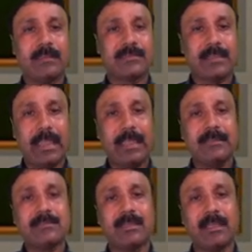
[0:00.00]

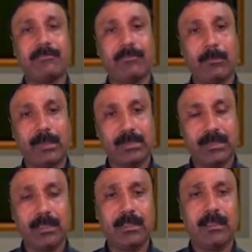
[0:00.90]
scans the
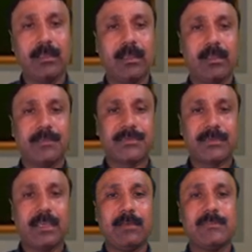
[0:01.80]
information,
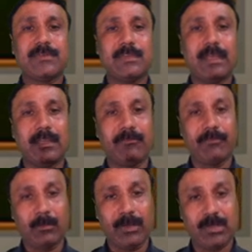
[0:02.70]
skims the
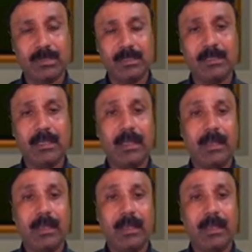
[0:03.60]
information,